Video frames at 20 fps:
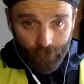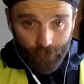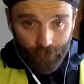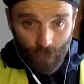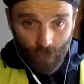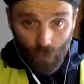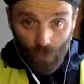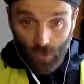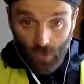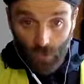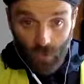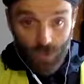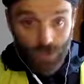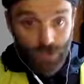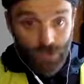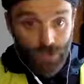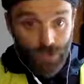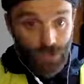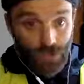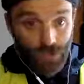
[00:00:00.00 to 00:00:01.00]
or those
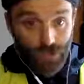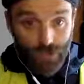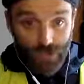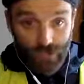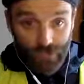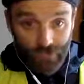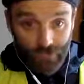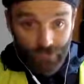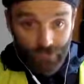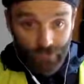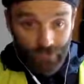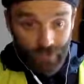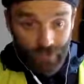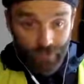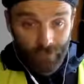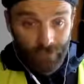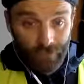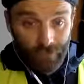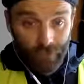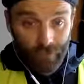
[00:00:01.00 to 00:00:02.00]
who choose to serve
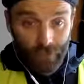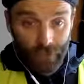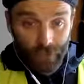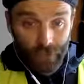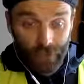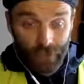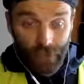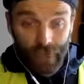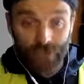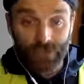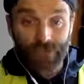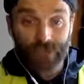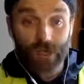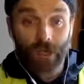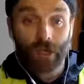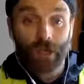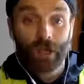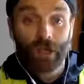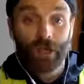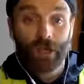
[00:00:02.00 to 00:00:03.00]
him and
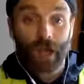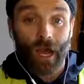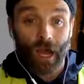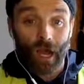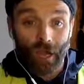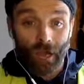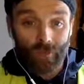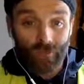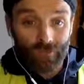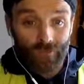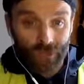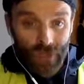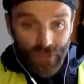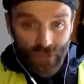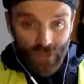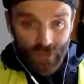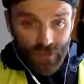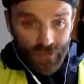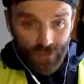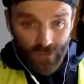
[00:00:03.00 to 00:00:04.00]
harm the
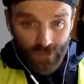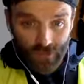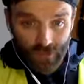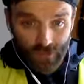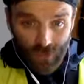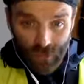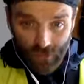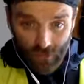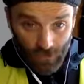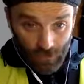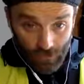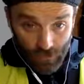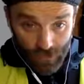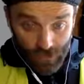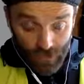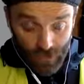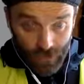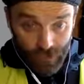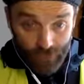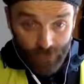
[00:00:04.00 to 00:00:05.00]
innocent that don't
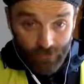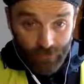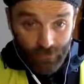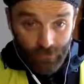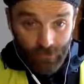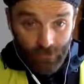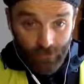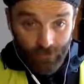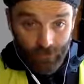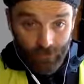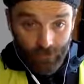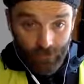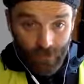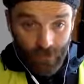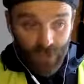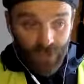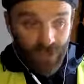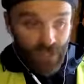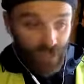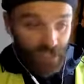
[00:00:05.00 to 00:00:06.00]
resist them. I
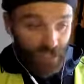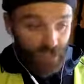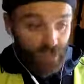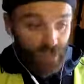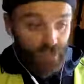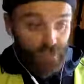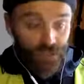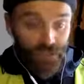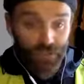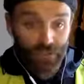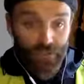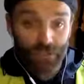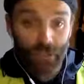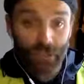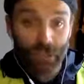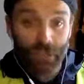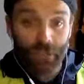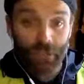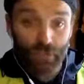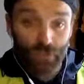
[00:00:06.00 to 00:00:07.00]
say innocent as in
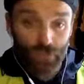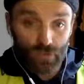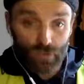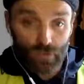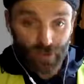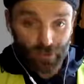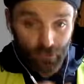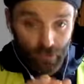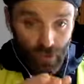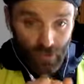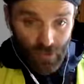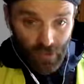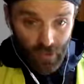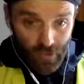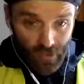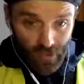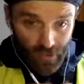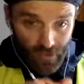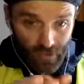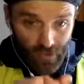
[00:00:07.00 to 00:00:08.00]
those who have not
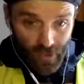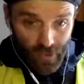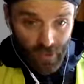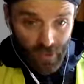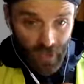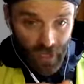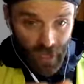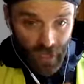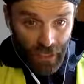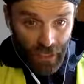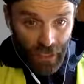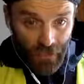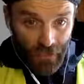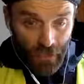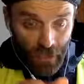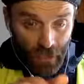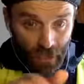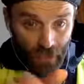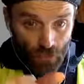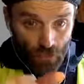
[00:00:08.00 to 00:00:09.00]
committed any
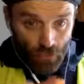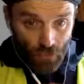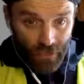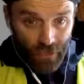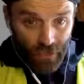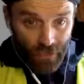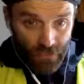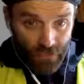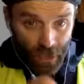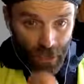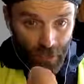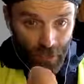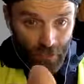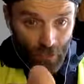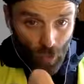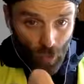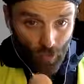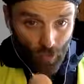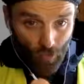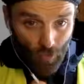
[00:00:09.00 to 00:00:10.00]
real time
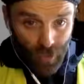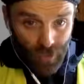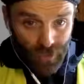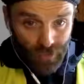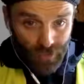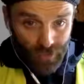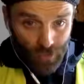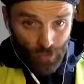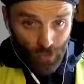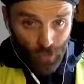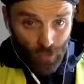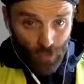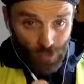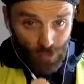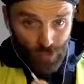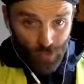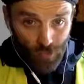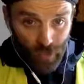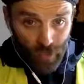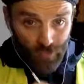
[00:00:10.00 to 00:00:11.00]
or present or
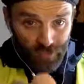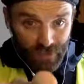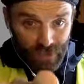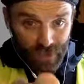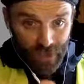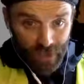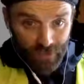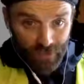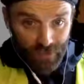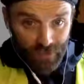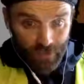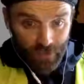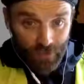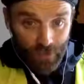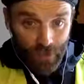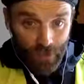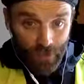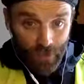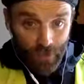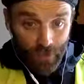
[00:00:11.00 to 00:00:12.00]
current crimes against them,
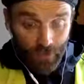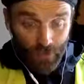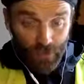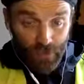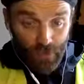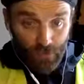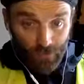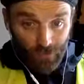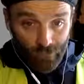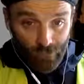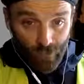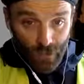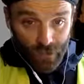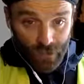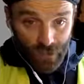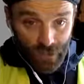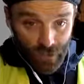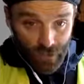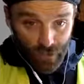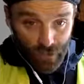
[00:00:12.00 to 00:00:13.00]
but they would
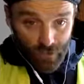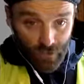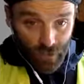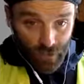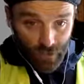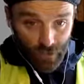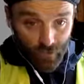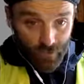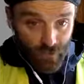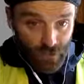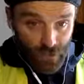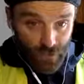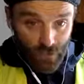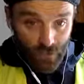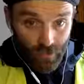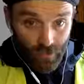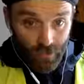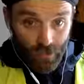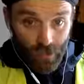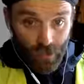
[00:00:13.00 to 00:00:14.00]
falsely attribute them to
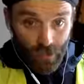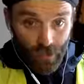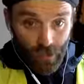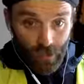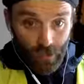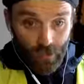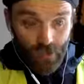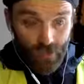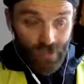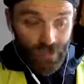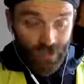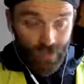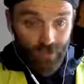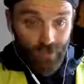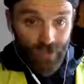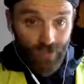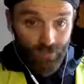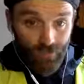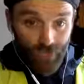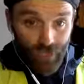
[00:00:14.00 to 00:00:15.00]
them so that they
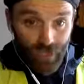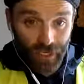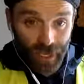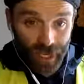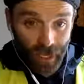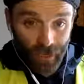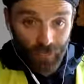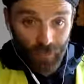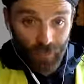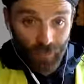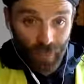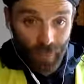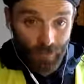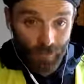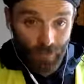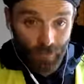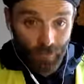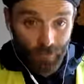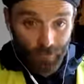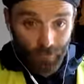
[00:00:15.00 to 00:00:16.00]
can bring harm
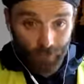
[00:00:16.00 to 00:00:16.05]
upon them.